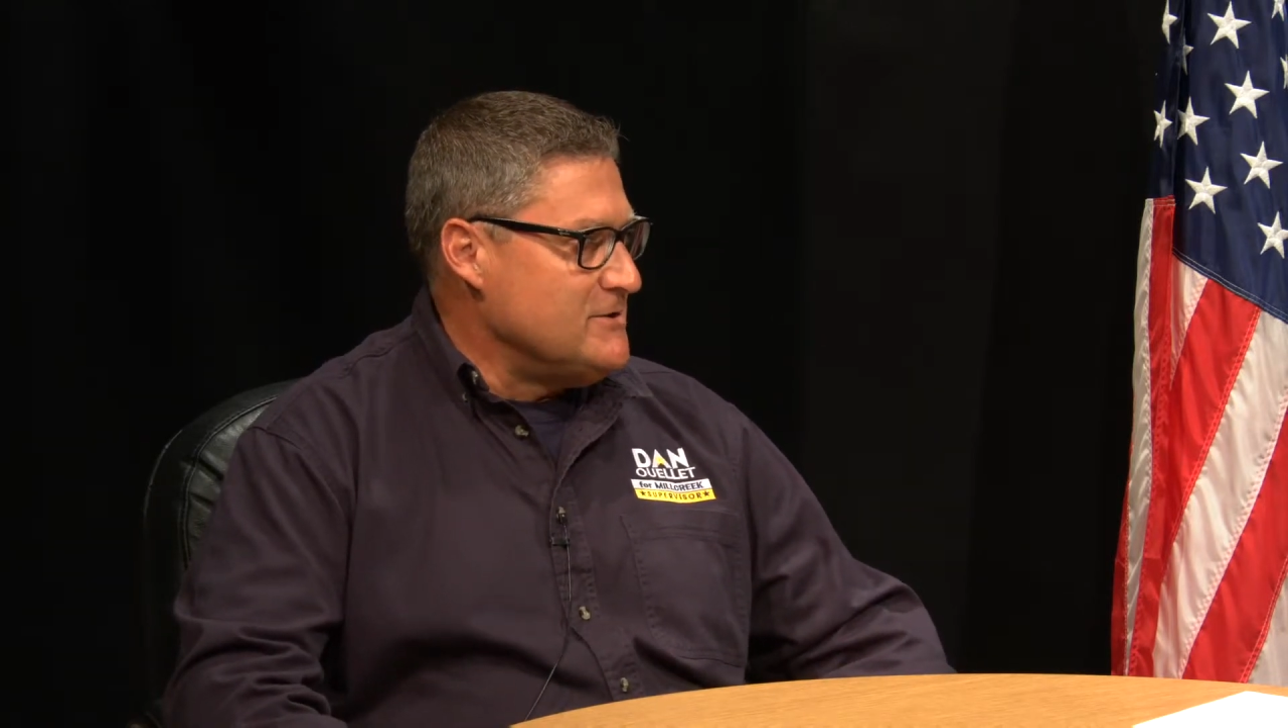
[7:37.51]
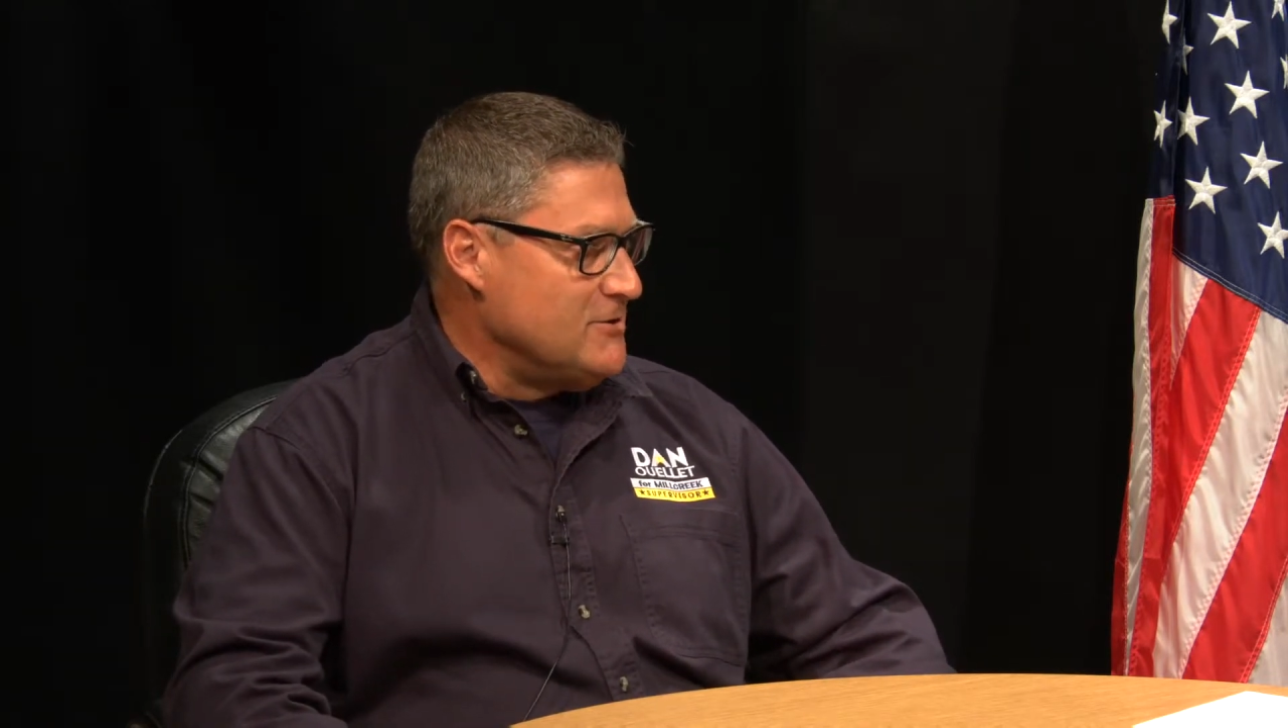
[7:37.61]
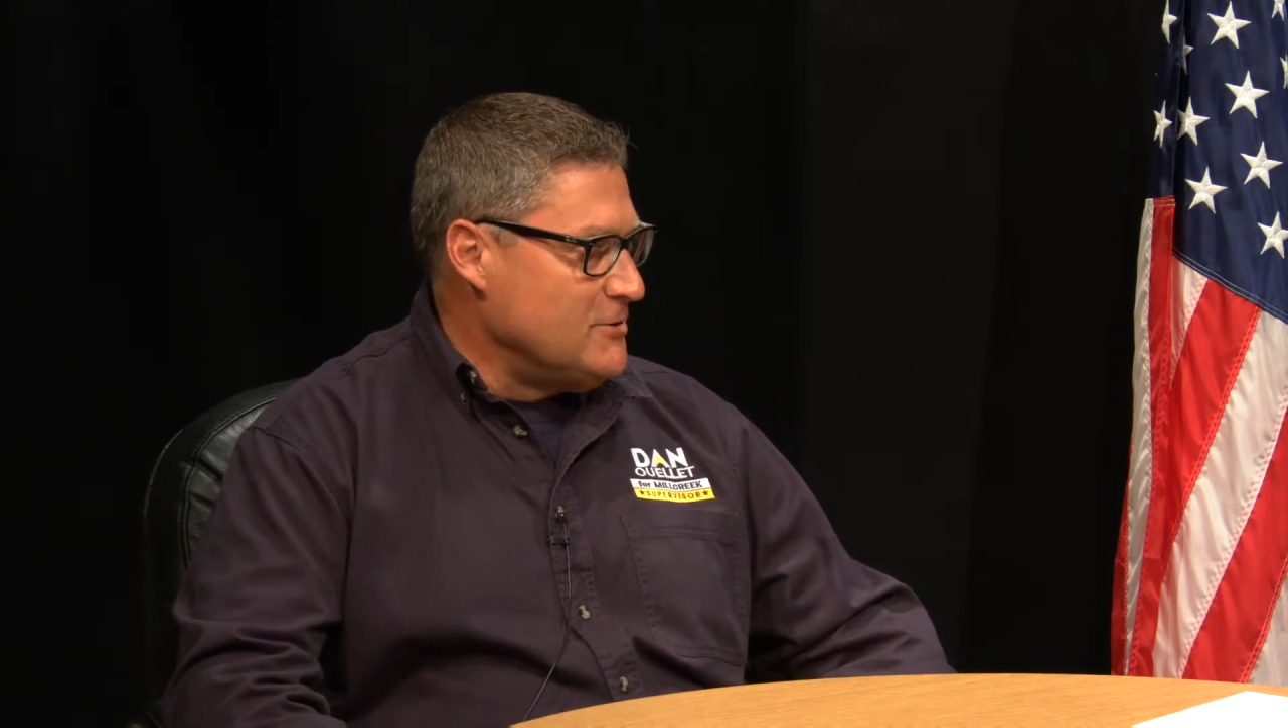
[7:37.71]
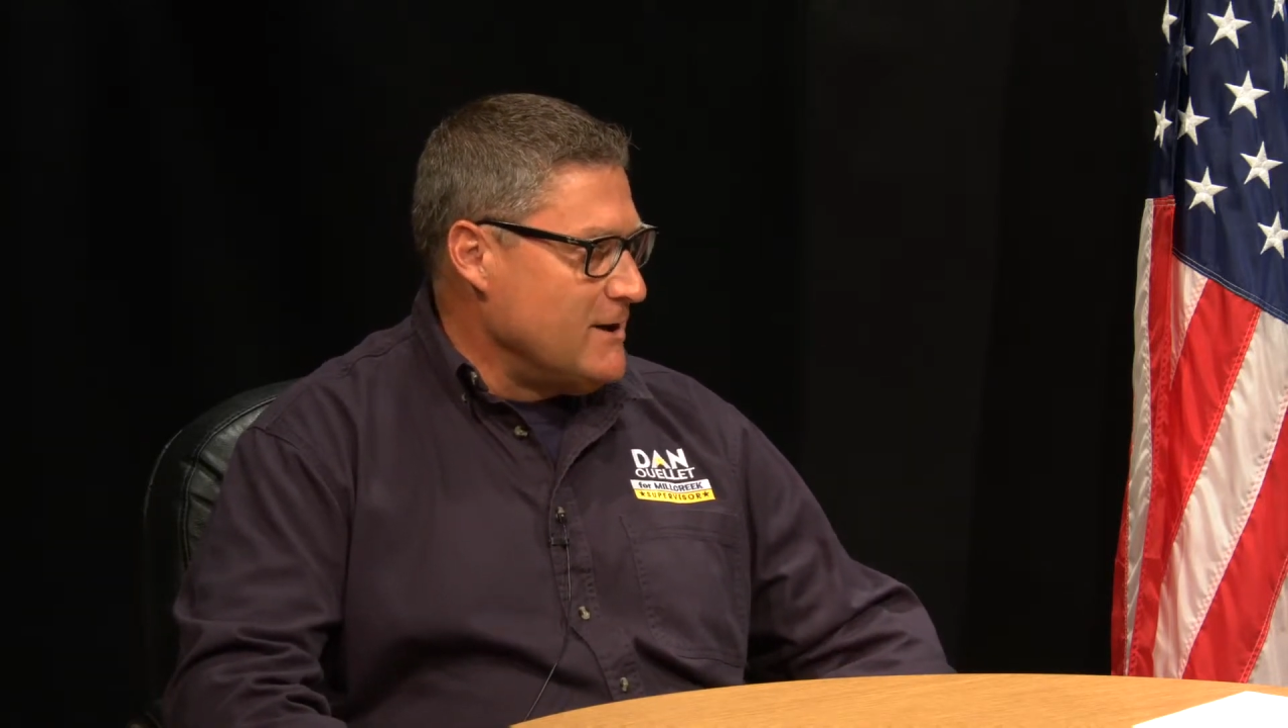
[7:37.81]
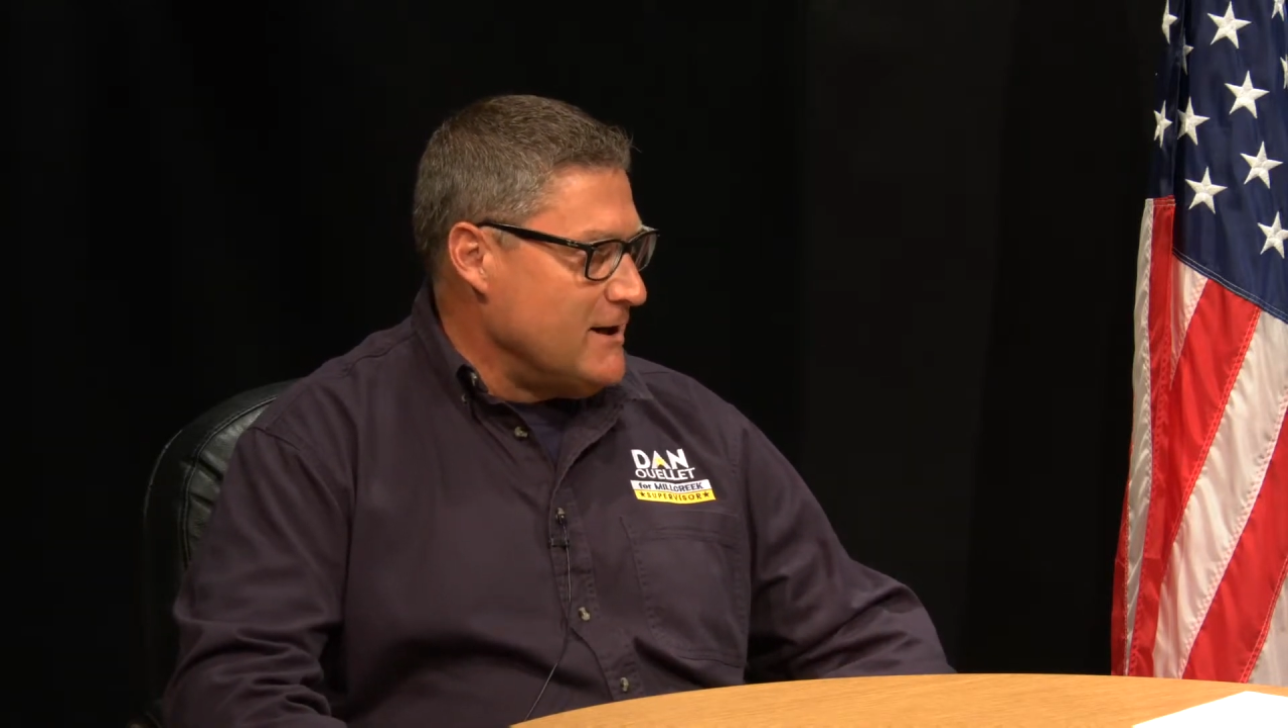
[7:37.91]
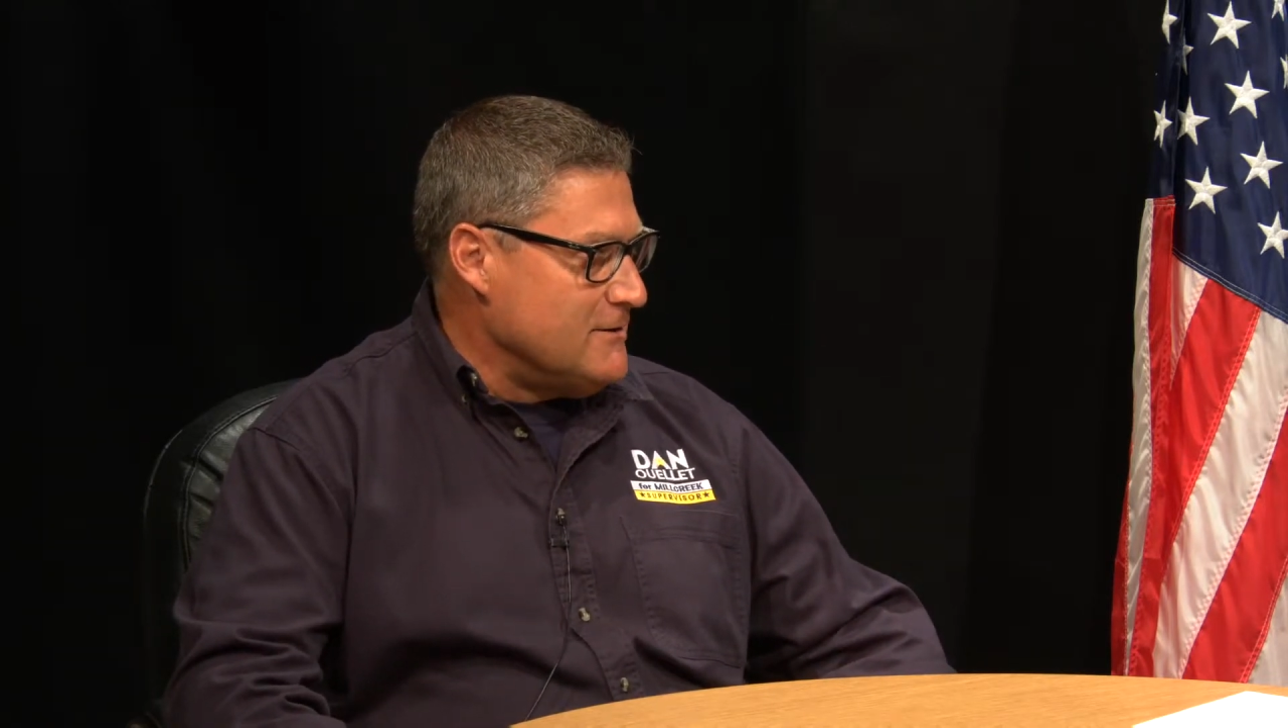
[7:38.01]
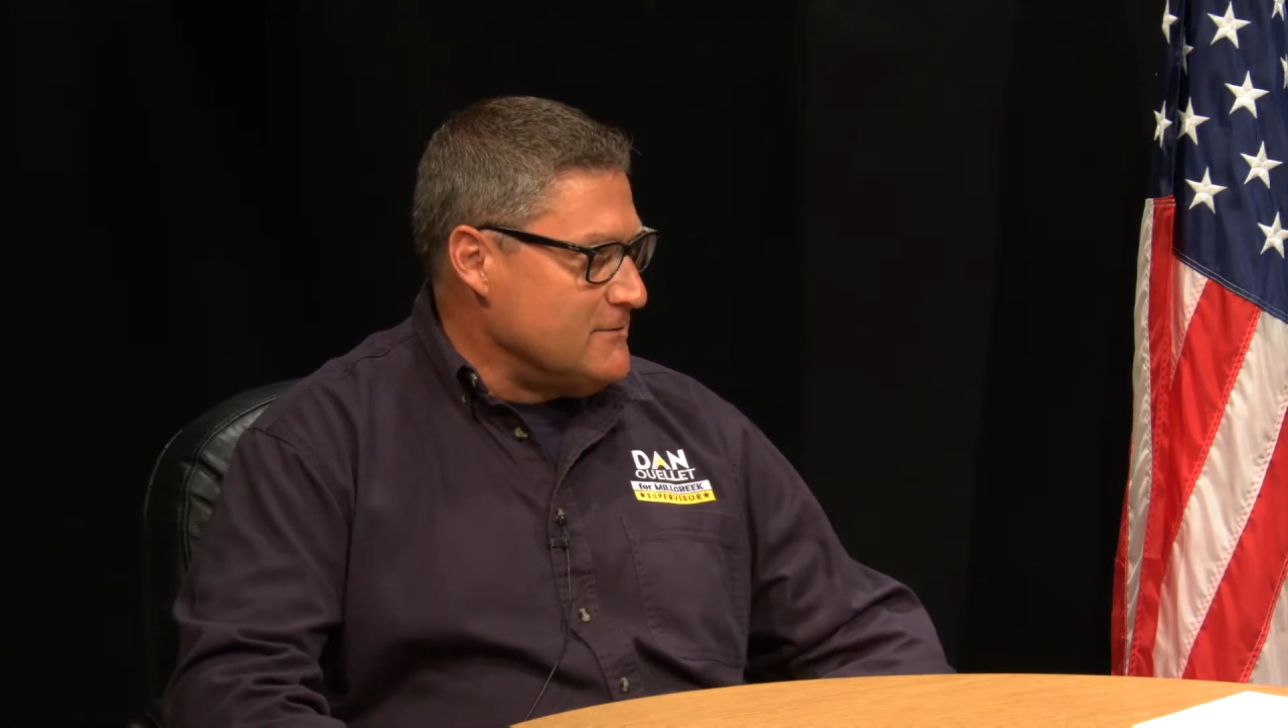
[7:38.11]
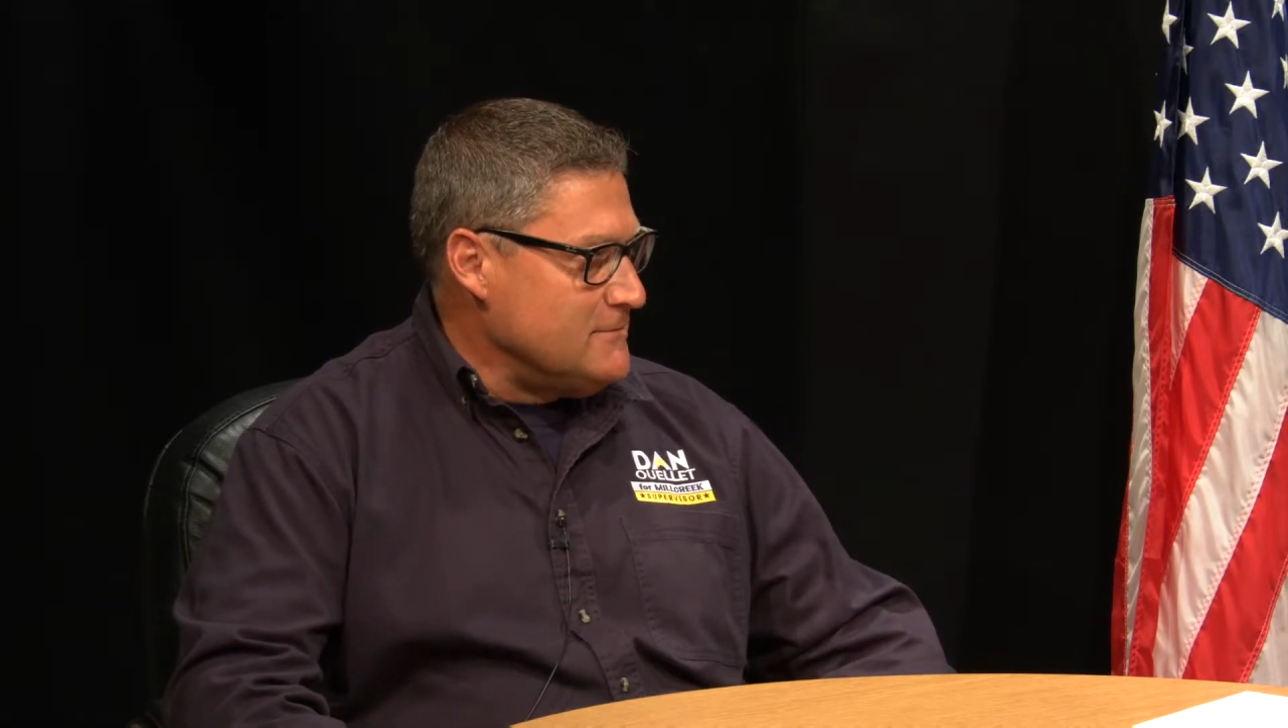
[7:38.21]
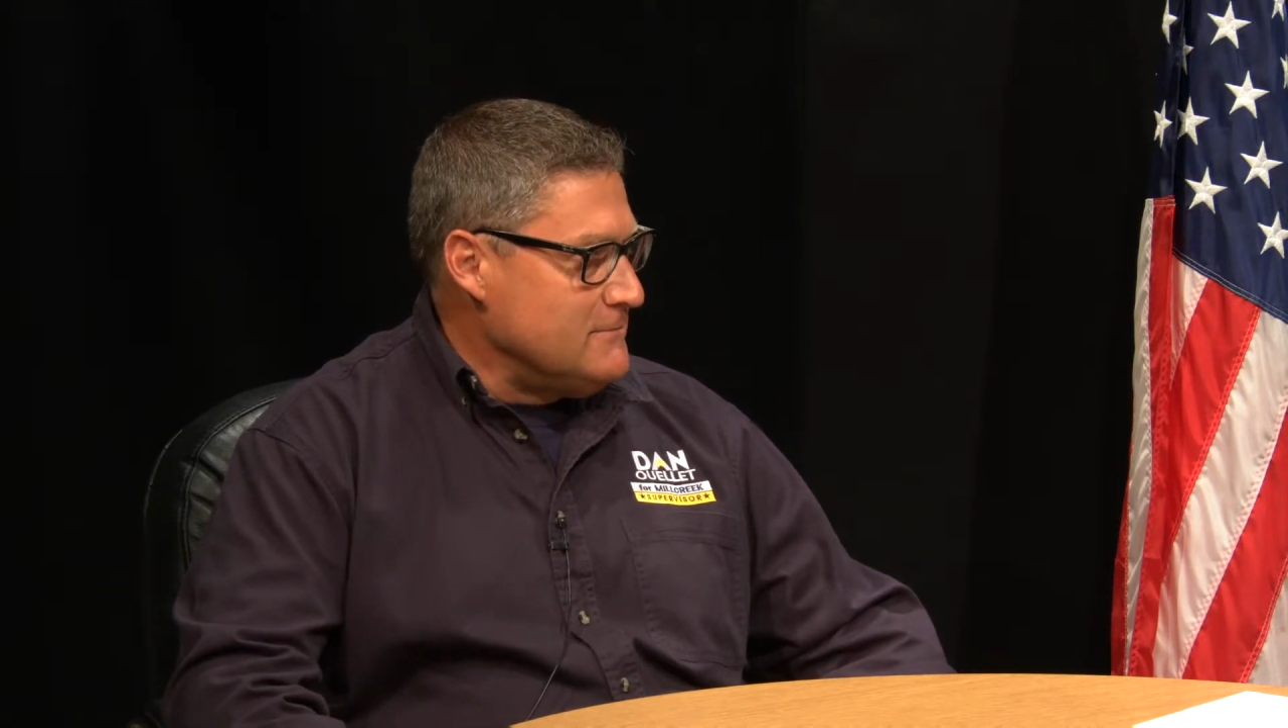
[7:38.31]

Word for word: underground.